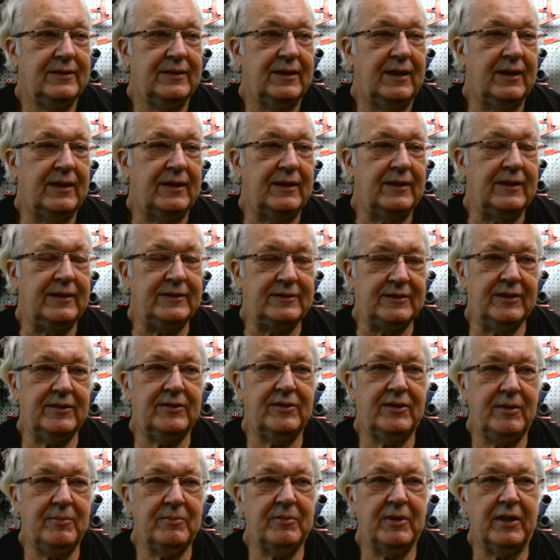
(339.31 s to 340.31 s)
It just
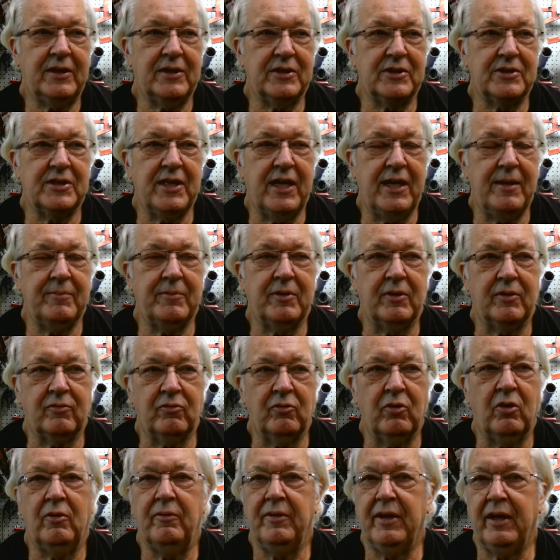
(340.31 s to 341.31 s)
seems like a shame to
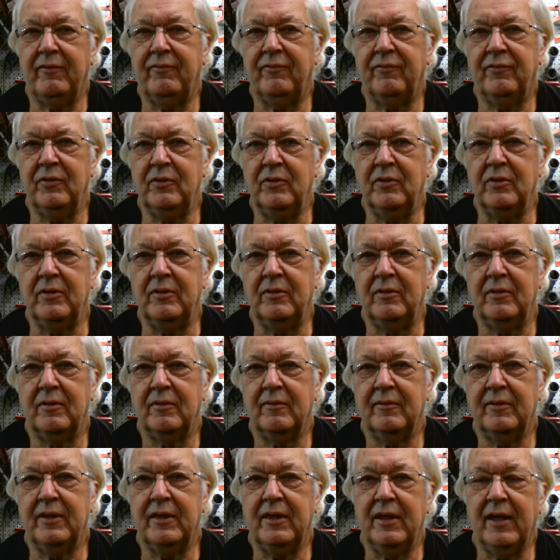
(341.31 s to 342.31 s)
throw away food
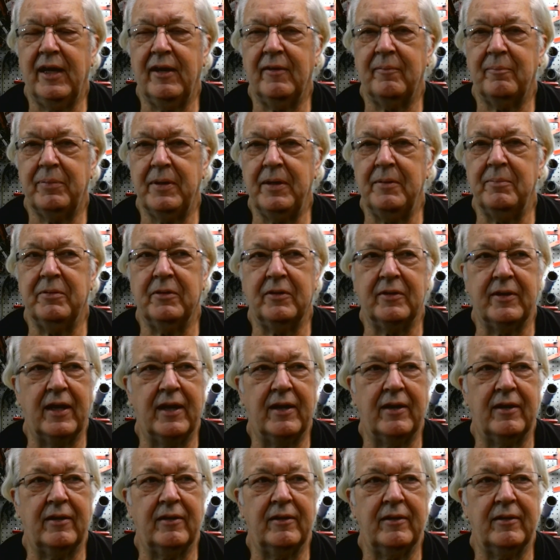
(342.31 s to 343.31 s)
when you have people
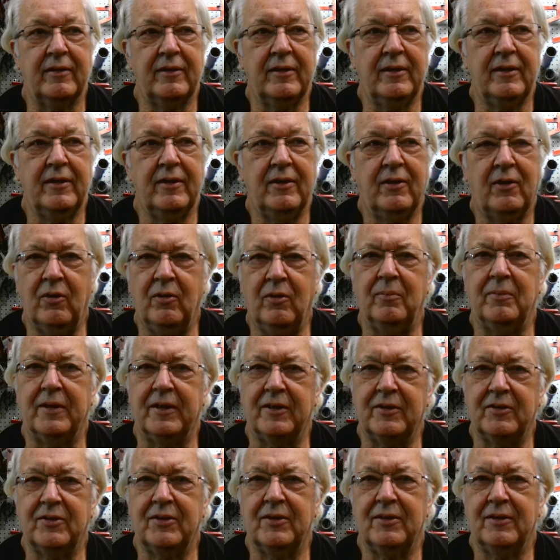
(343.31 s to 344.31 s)
that are
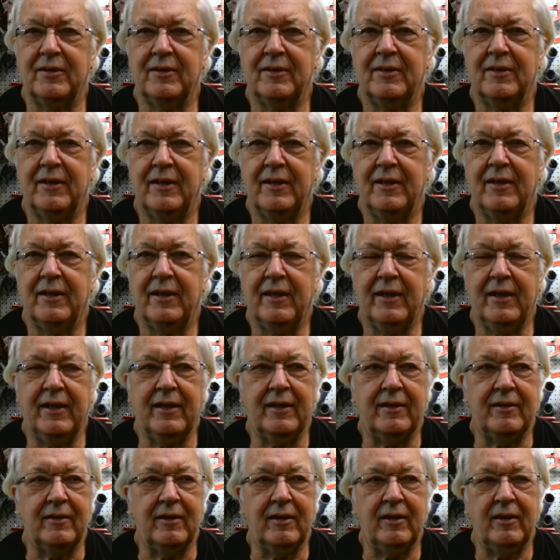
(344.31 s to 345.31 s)
homeless,
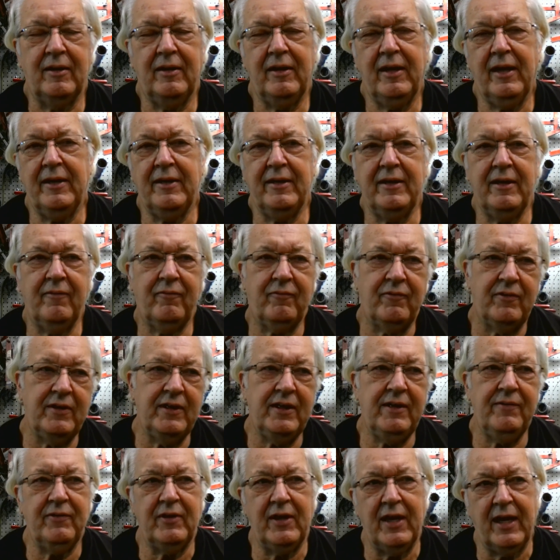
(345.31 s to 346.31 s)
and if
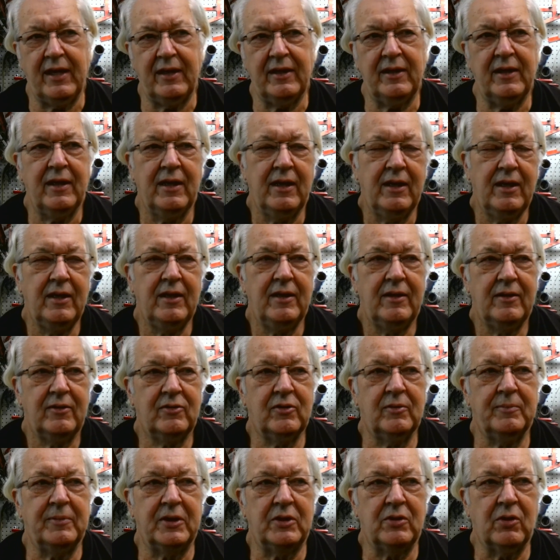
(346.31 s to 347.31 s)
even not
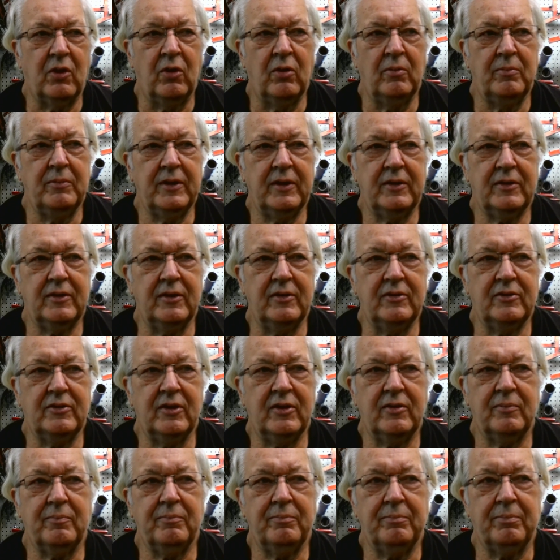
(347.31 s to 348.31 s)
so much homeless as
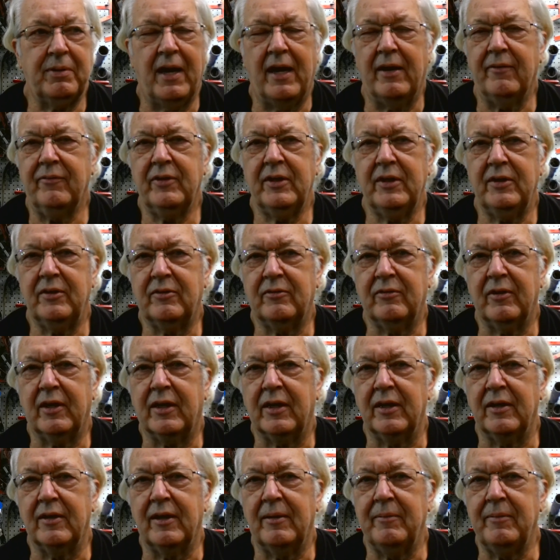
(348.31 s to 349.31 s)
just
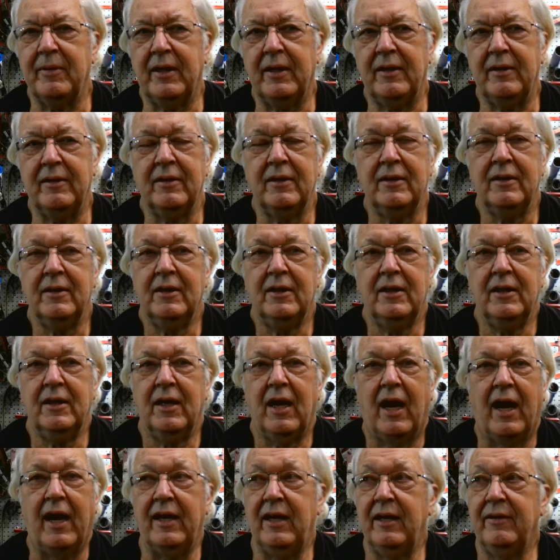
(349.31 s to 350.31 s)
poverty-stricken. I mean,
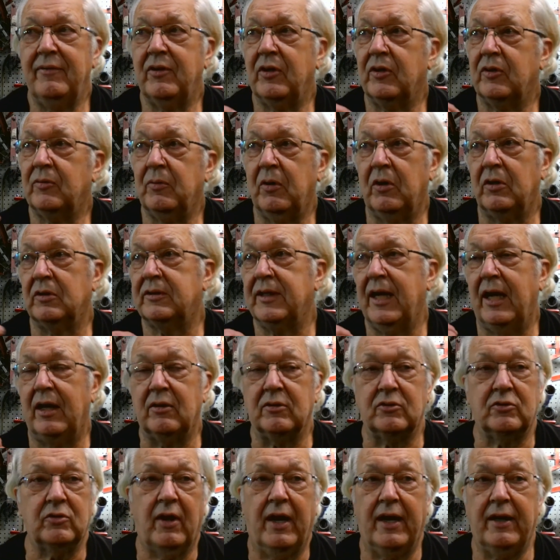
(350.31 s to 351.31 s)
I live in a small
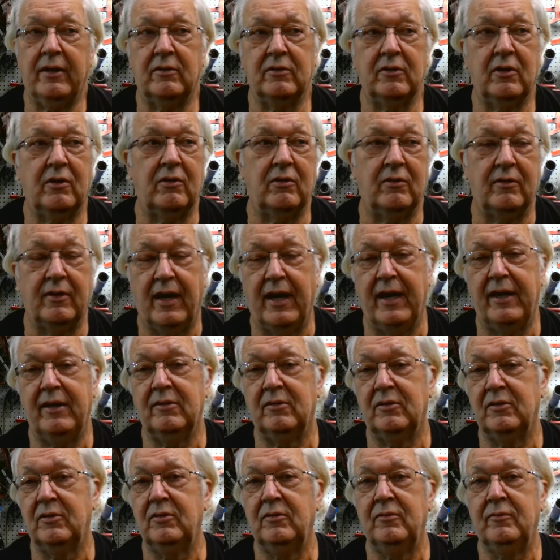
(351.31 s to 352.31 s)
town, so I don't know.
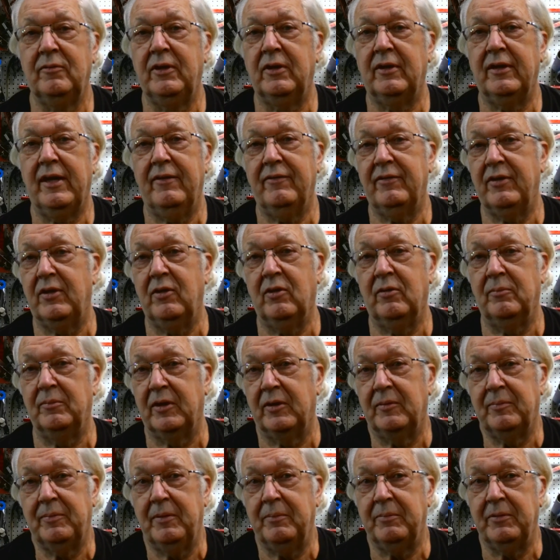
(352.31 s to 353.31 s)
We don't have any
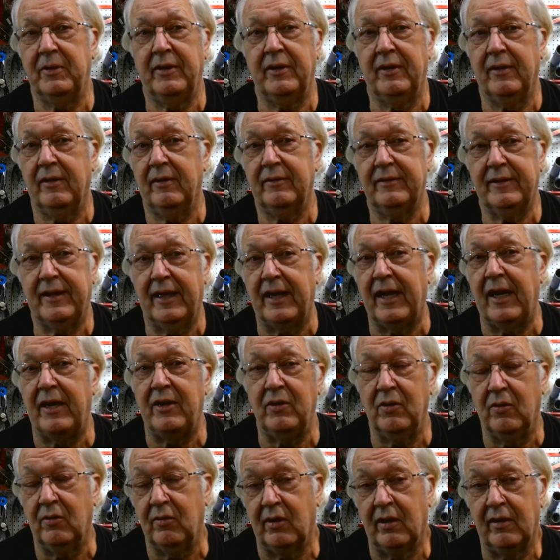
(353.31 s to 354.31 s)
homeless people here that I
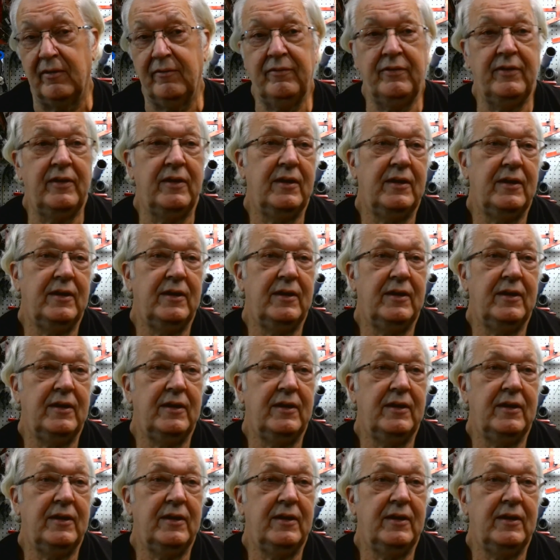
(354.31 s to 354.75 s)
know of.